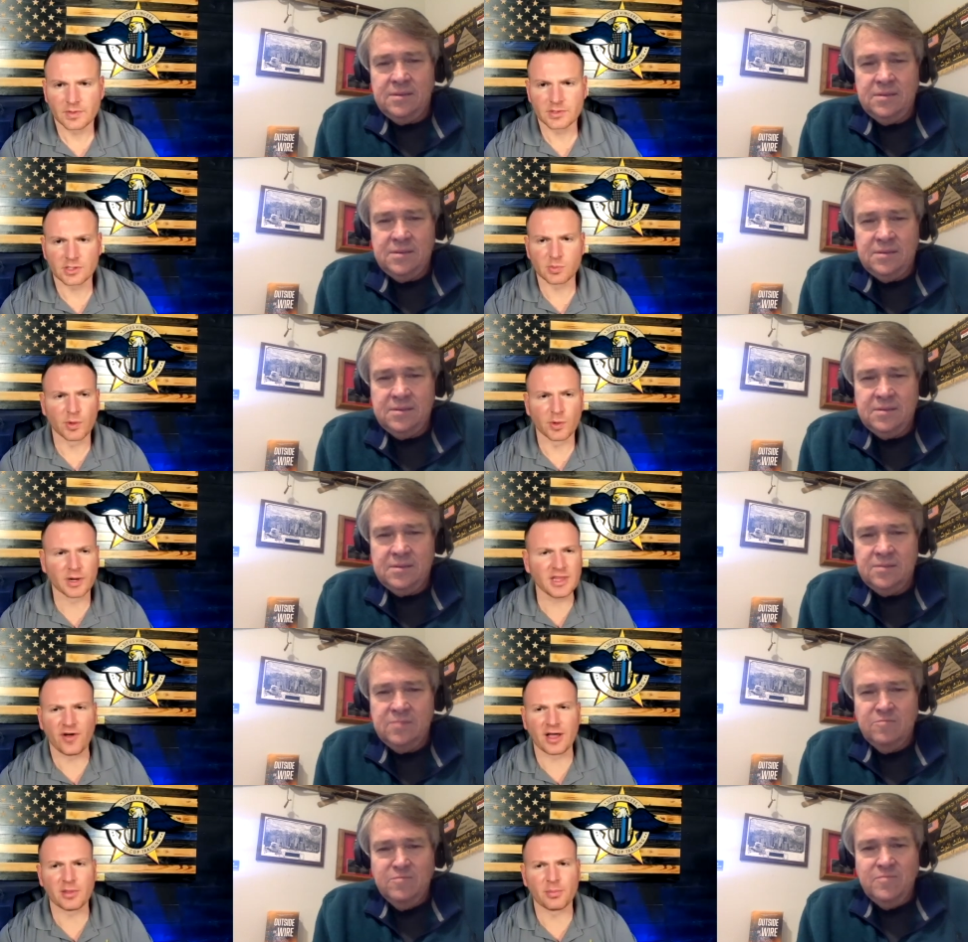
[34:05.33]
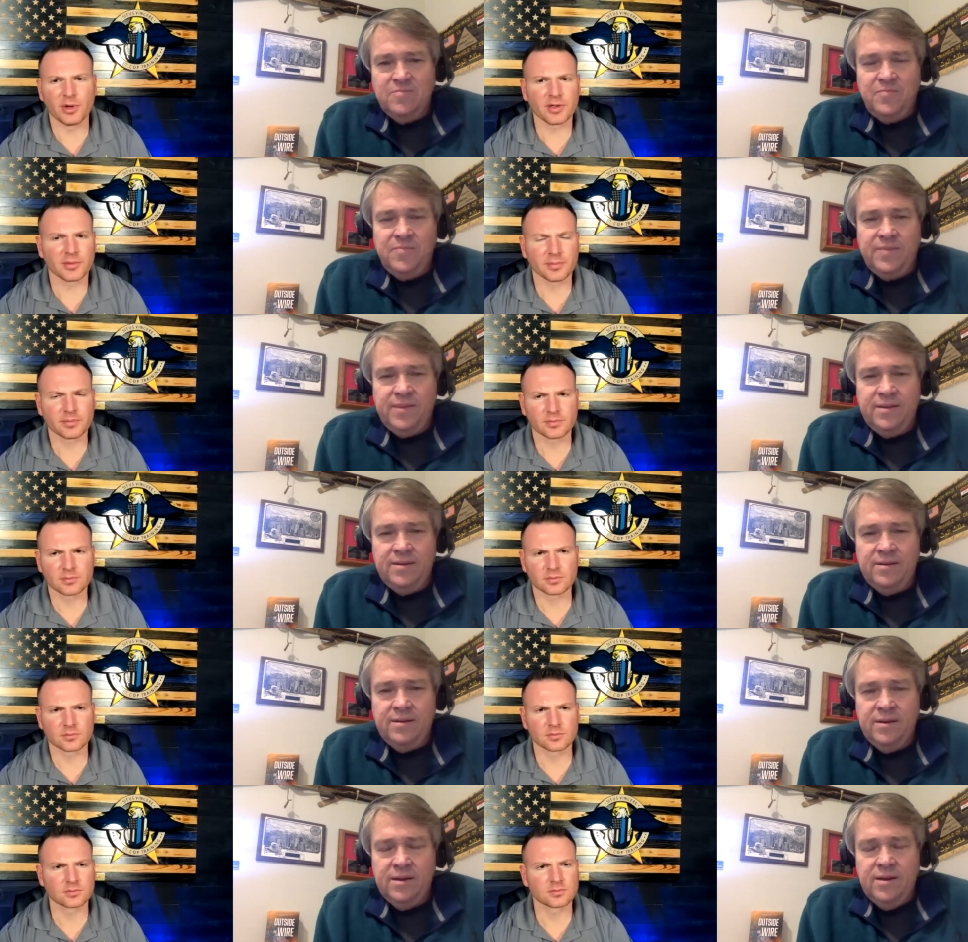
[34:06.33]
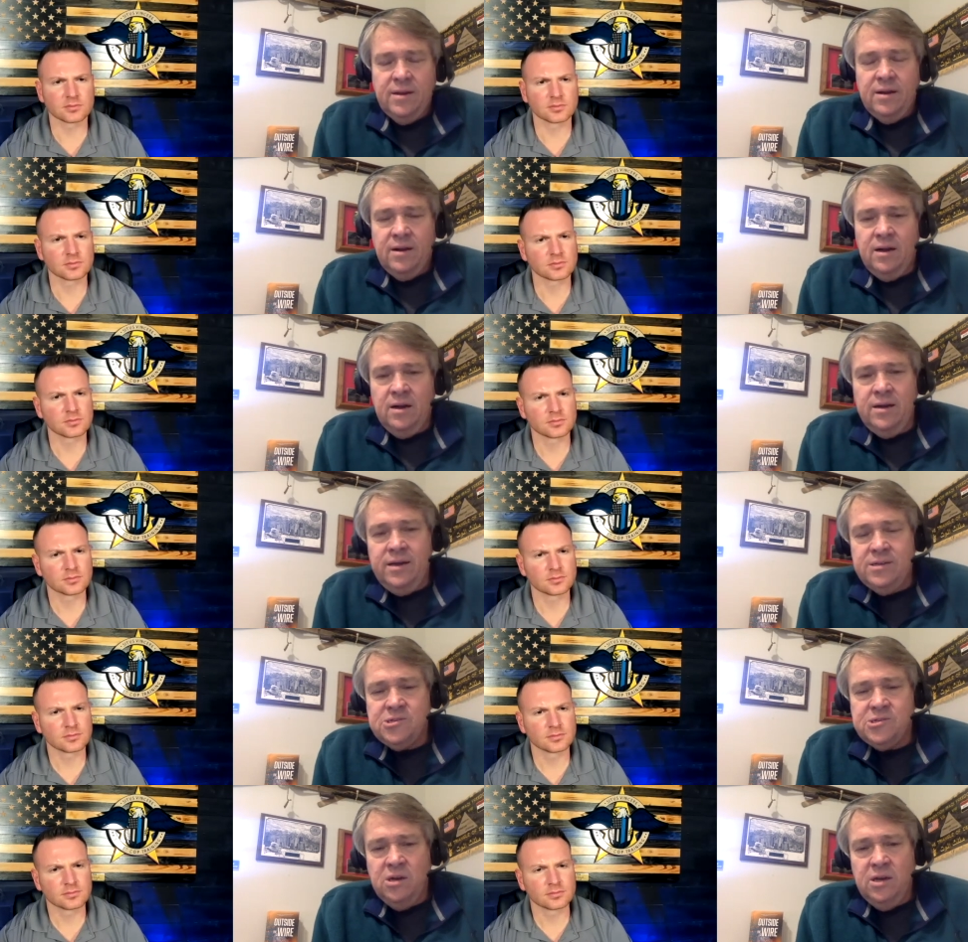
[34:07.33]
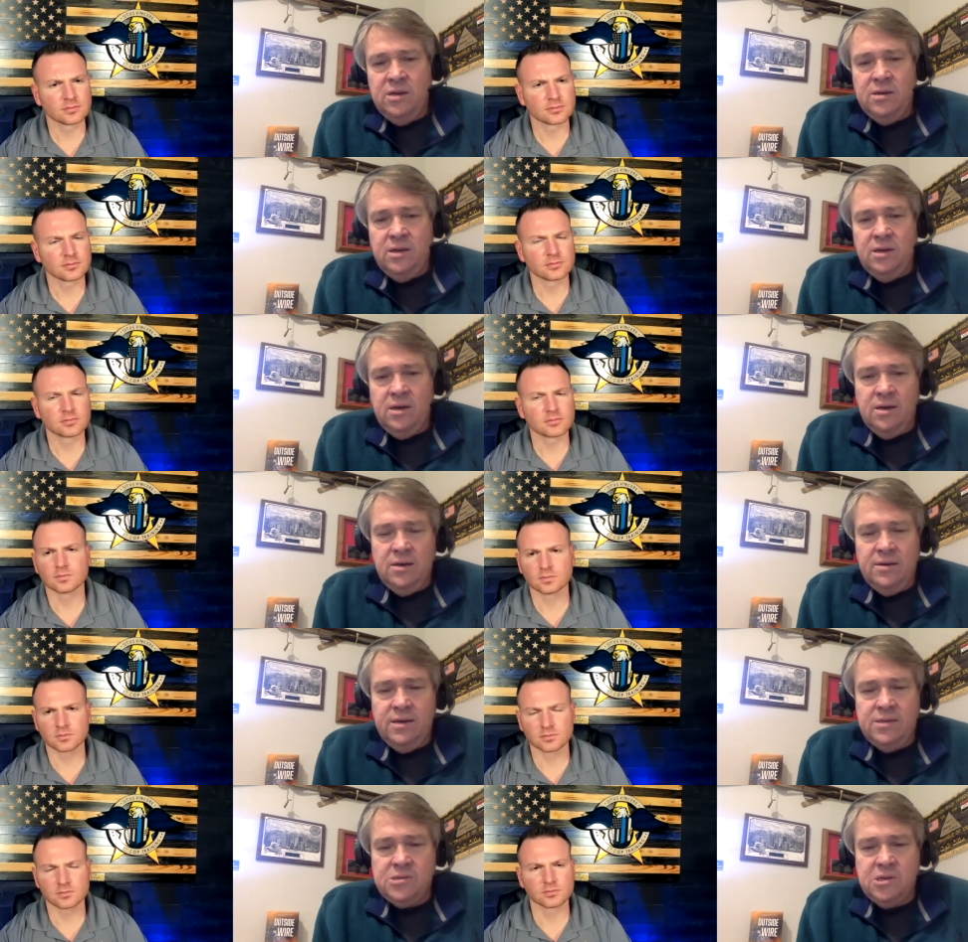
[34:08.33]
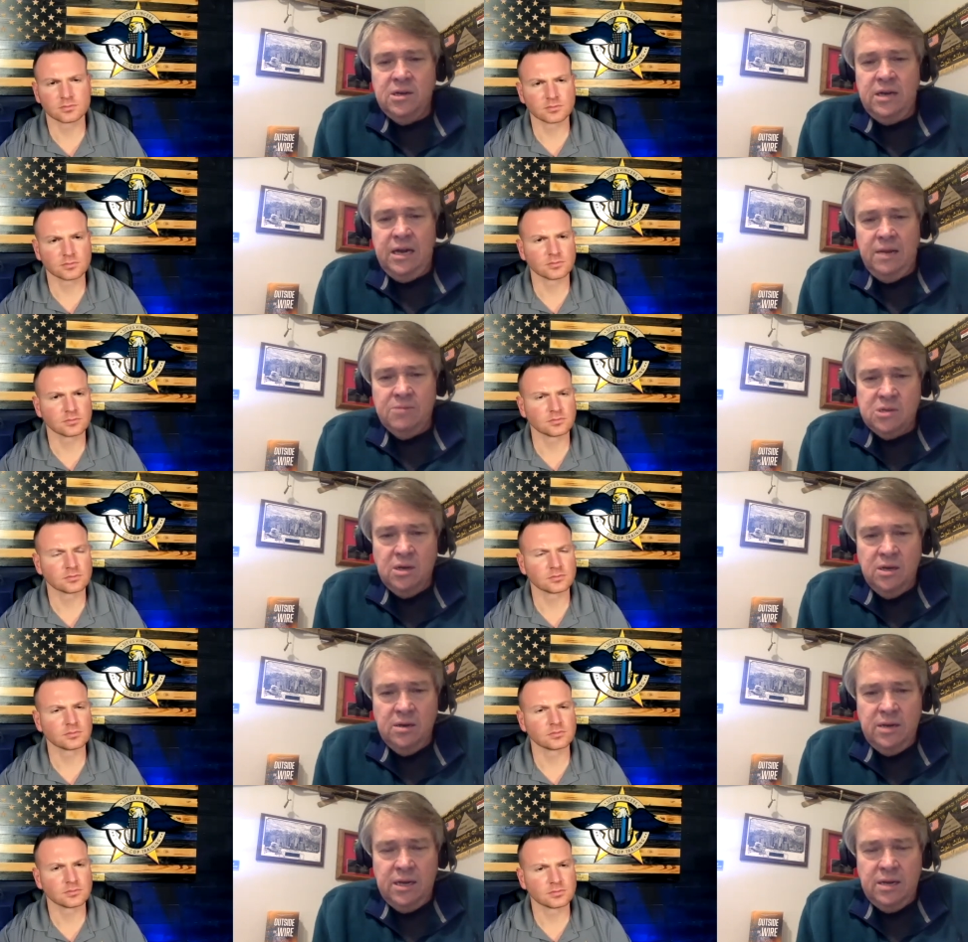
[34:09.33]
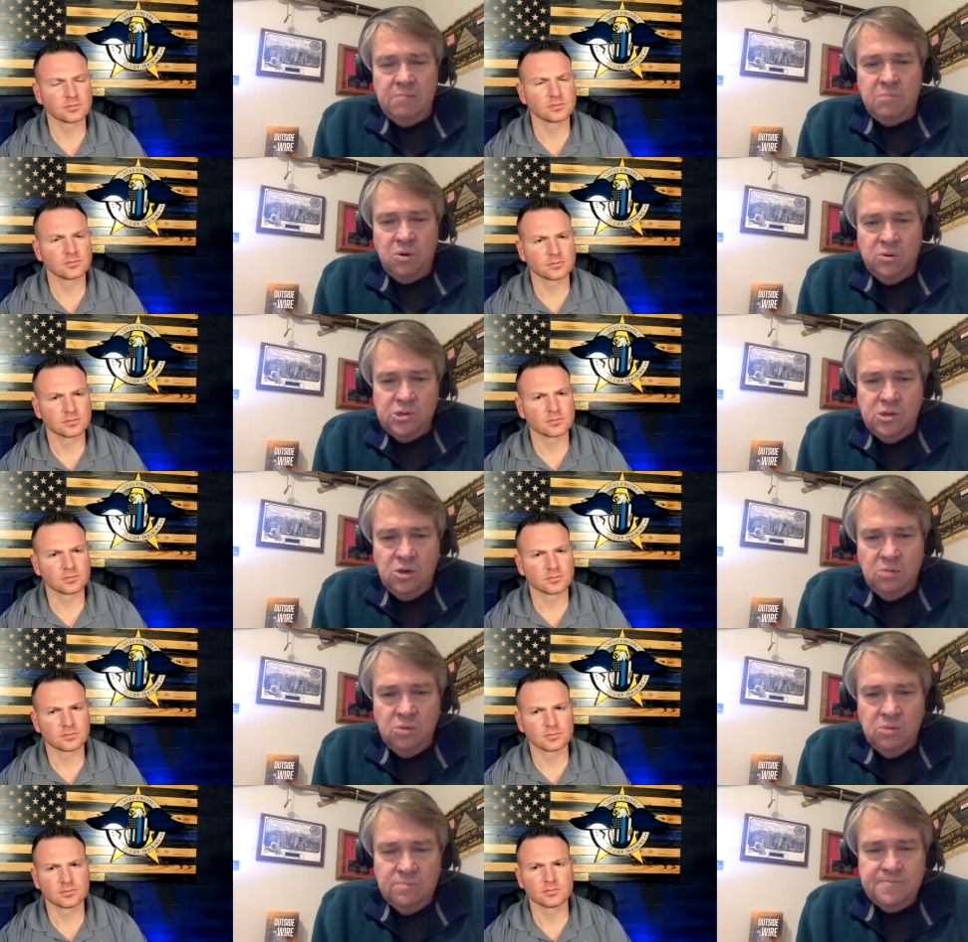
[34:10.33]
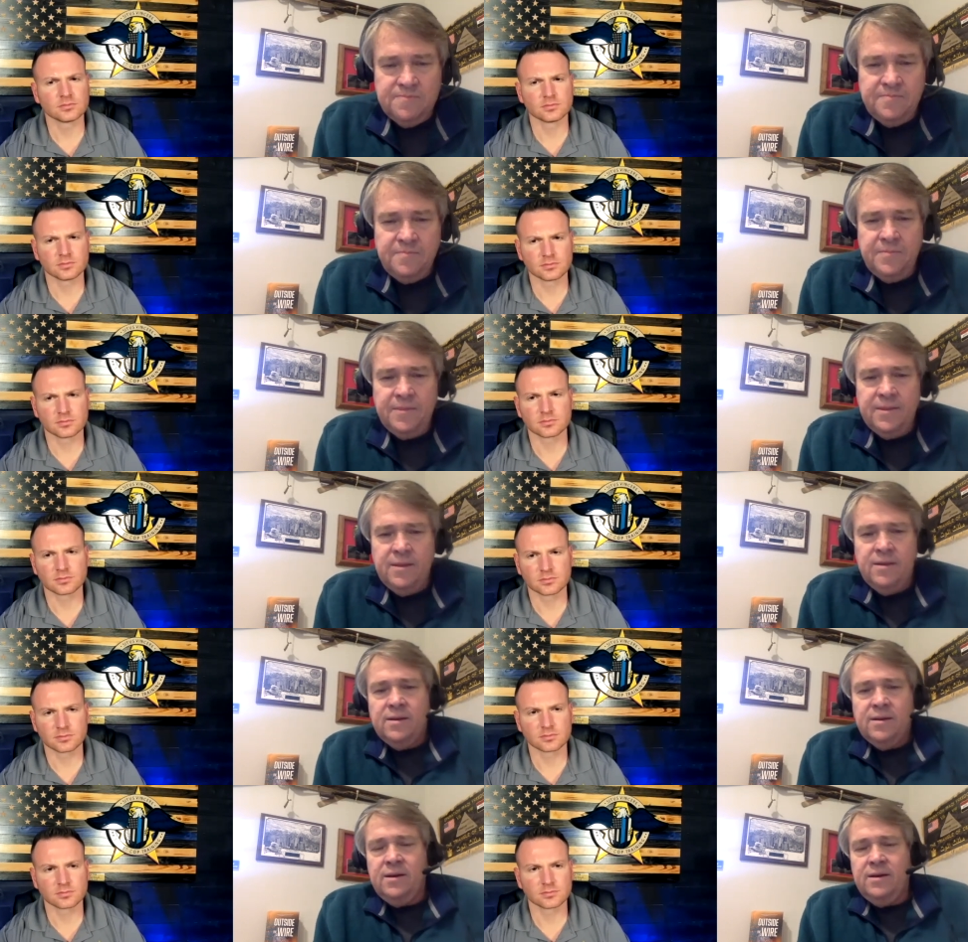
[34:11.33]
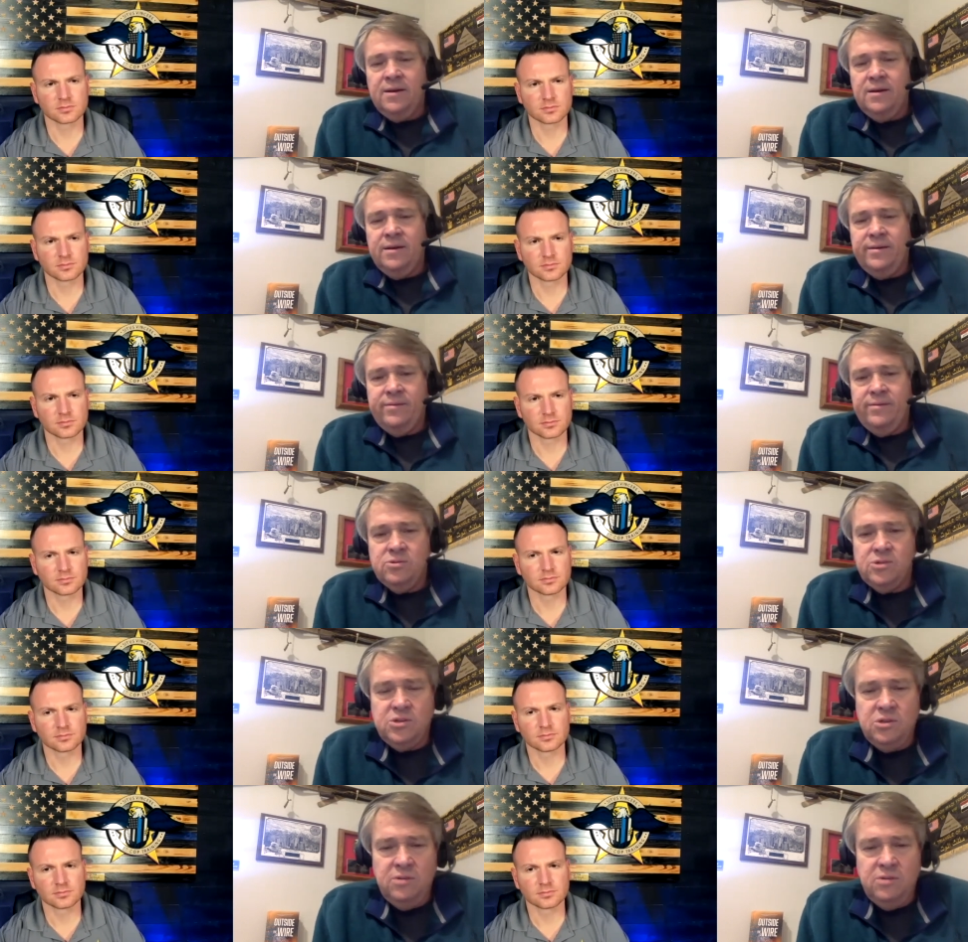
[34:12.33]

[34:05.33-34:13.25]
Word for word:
Speaker 1: It's awesome. Where can they find the book?
Speaker 2: Uh, it's on uh, it's on Amazon and Barnes and Noble. Uh, those are the two